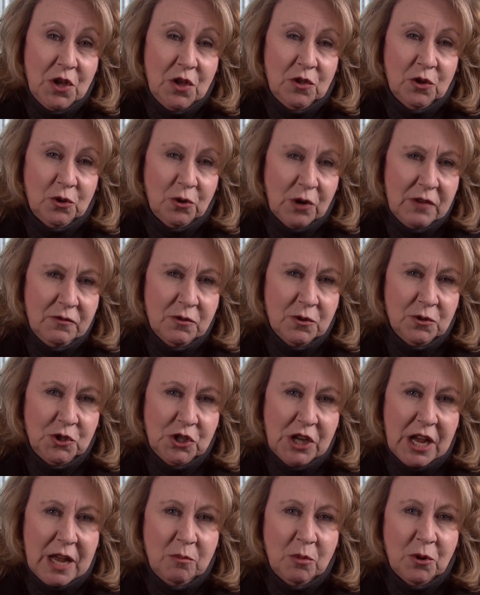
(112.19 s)
the Greenville
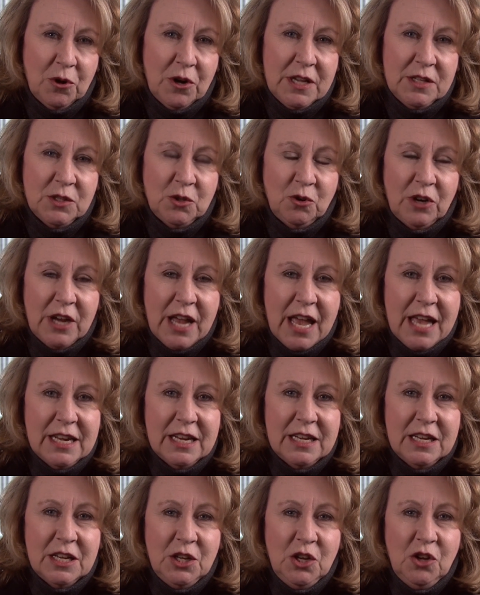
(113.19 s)
Chamber has
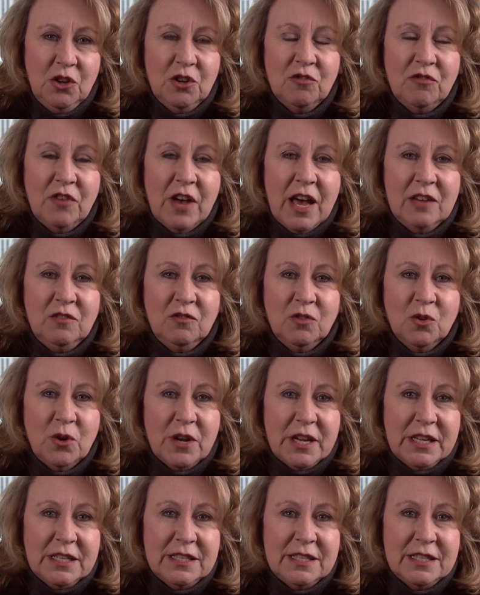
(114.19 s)
created a unified
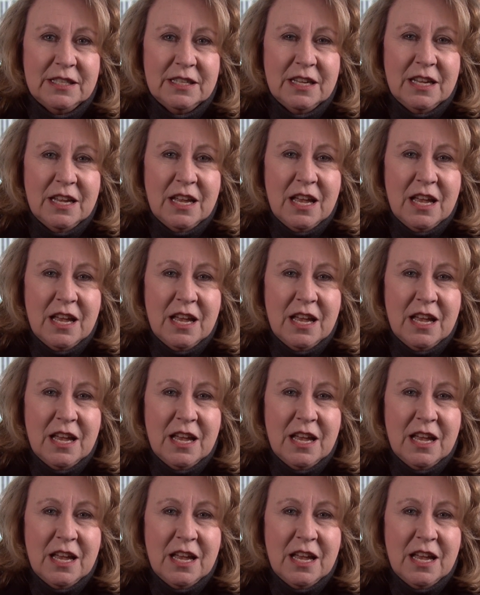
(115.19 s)
voice,